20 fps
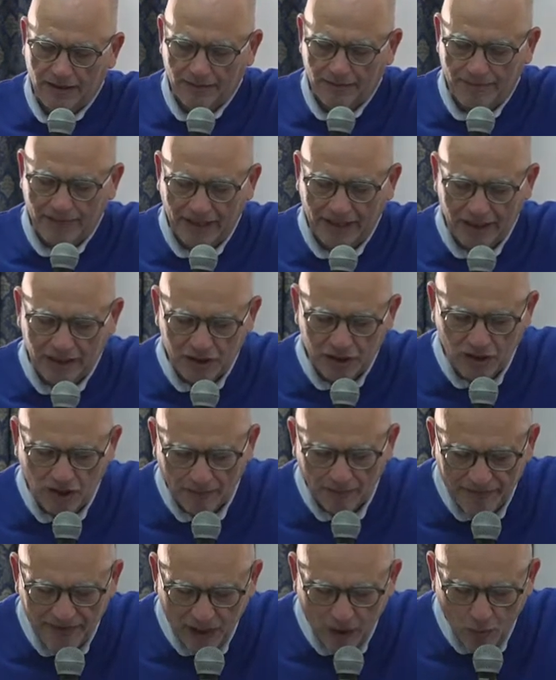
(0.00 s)
Back in
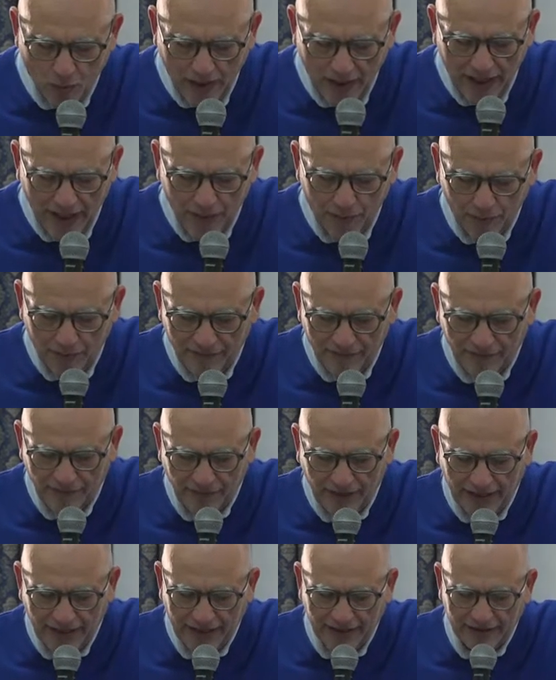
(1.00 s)
chapter 1, we
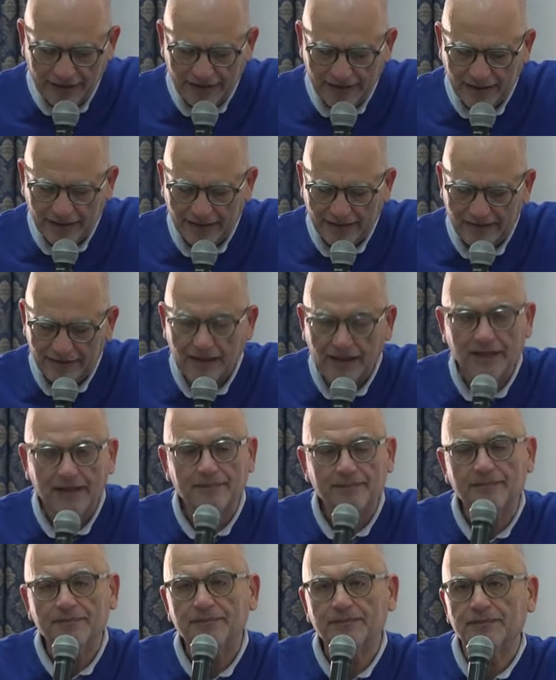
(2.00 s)
find that
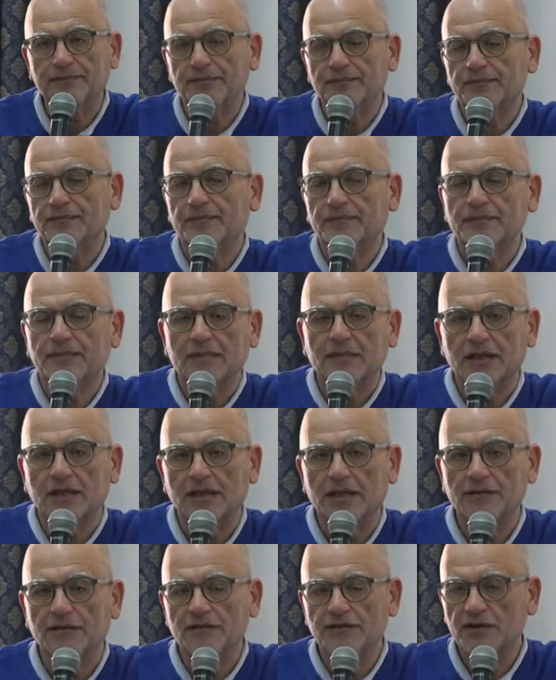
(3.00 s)

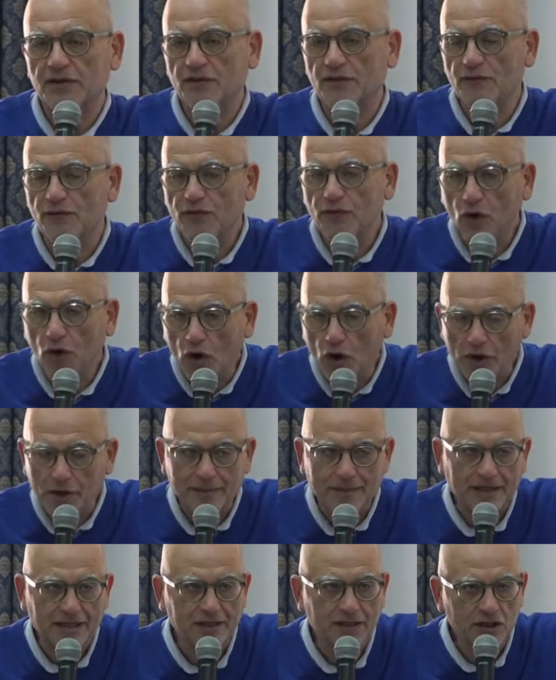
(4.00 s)
he is
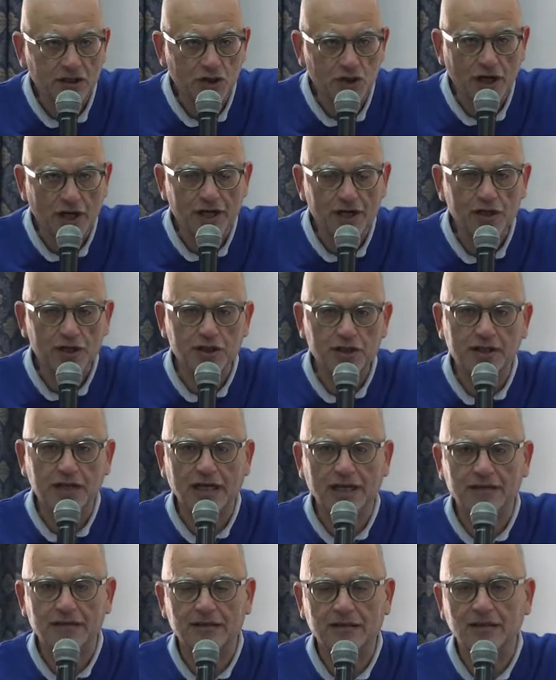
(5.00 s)
informing the church
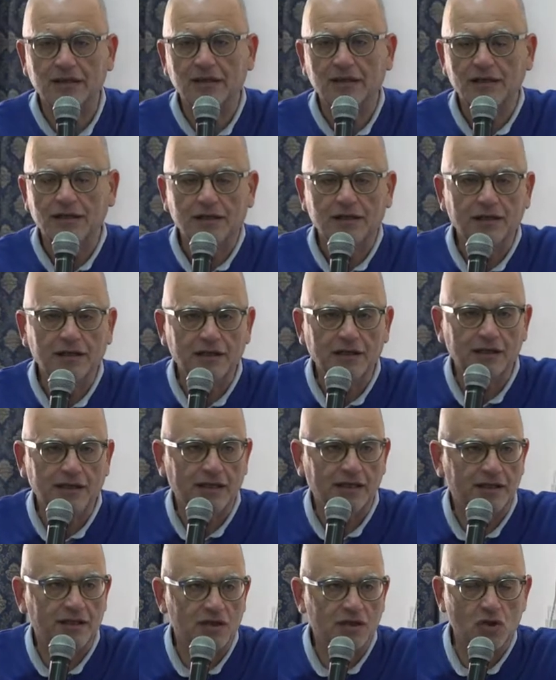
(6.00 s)
that he
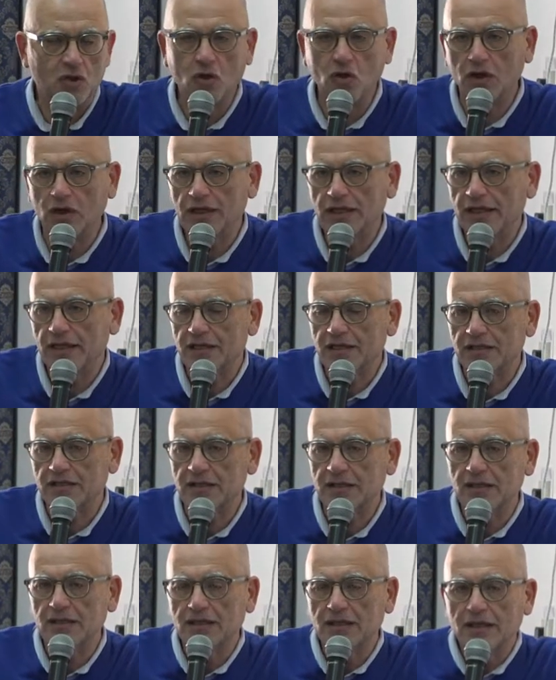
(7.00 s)
and his colleagues
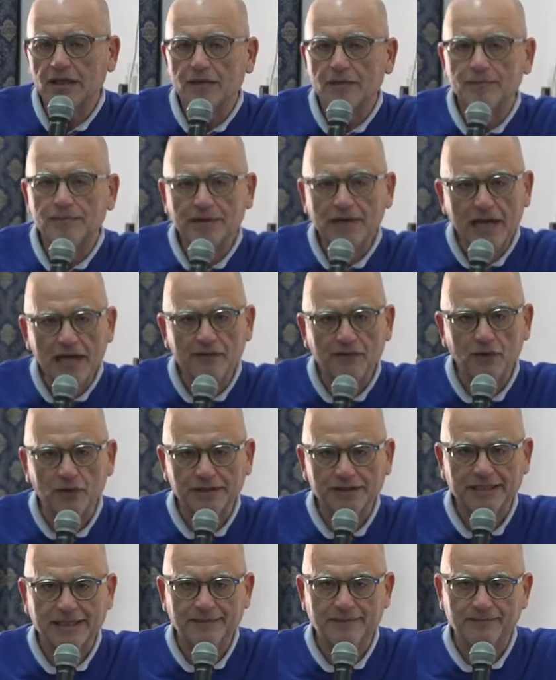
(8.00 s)
pray
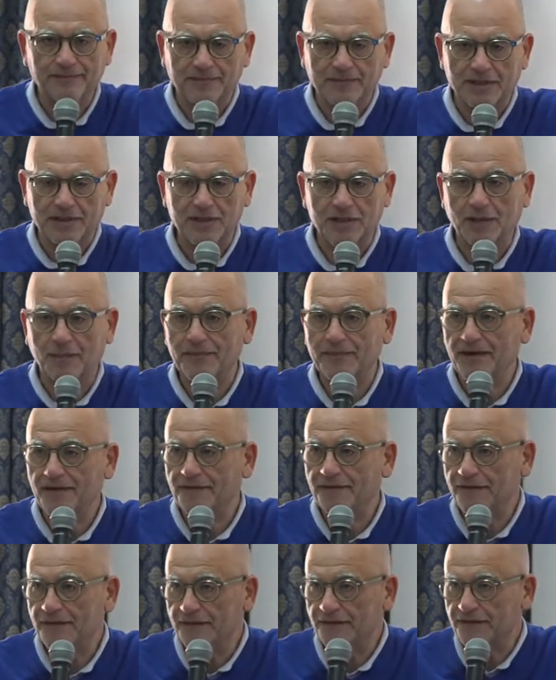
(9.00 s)
for them. Chapter
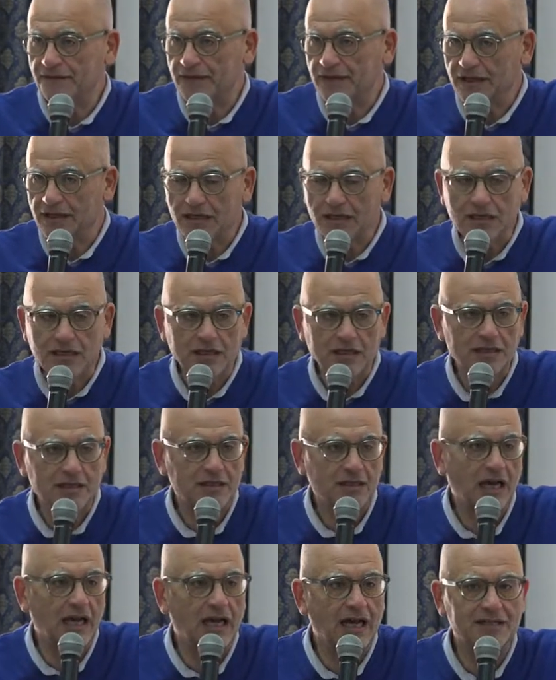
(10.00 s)
15, he
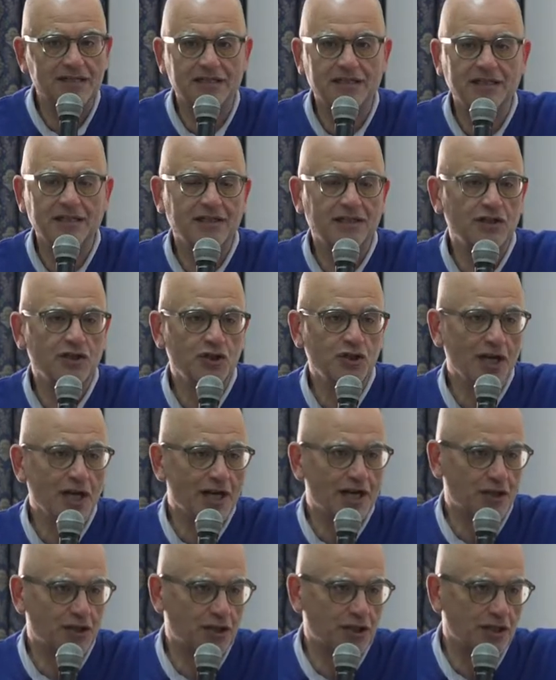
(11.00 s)
is asking the
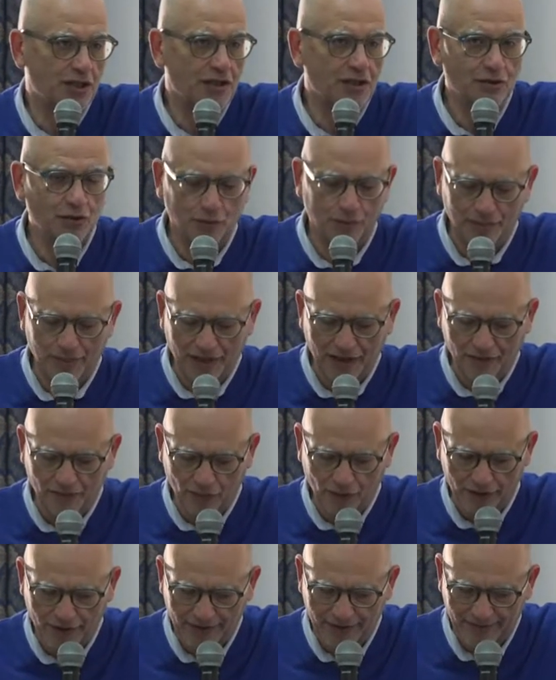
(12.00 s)
church to pray
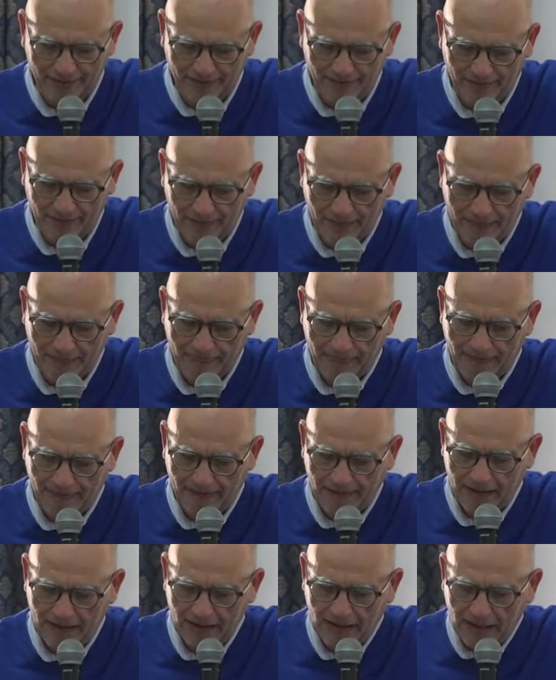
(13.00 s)
for him.
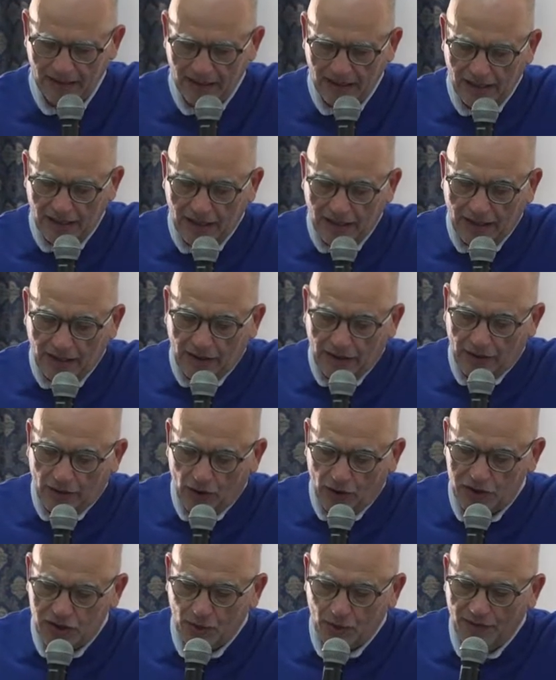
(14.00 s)

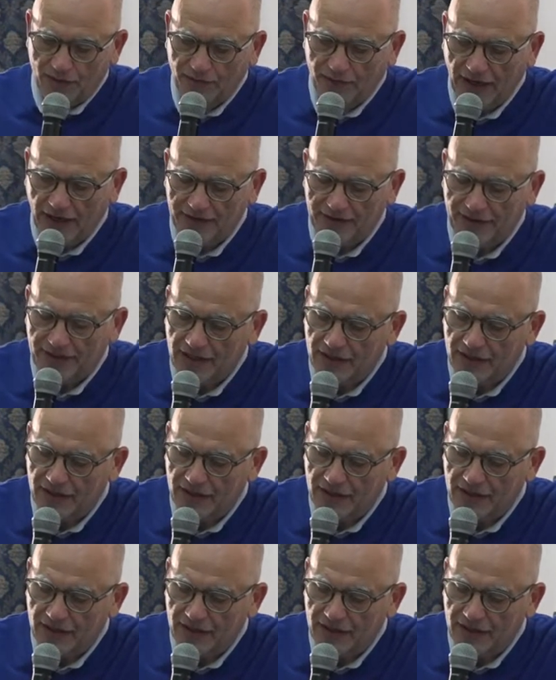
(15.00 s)
Also, we find a